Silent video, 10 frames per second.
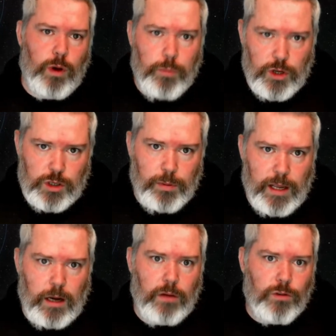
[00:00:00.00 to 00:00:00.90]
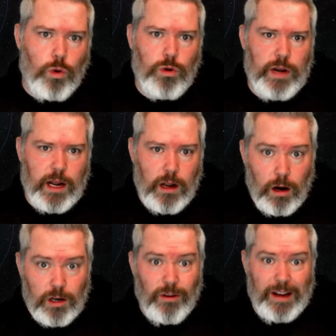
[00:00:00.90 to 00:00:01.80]
prison planet of Quarterdeck
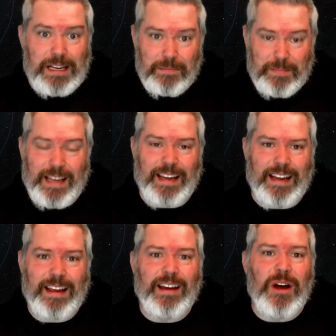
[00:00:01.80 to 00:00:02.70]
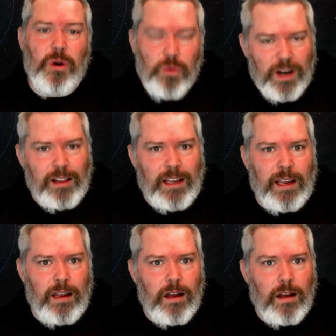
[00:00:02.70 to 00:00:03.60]
are going to be
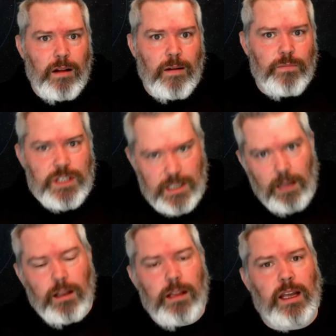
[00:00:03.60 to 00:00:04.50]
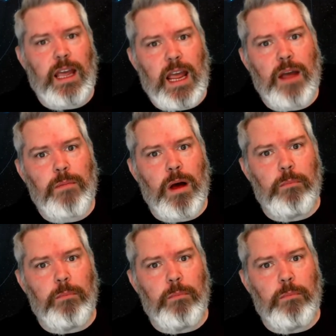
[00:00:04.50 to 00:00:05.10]
really still in the game,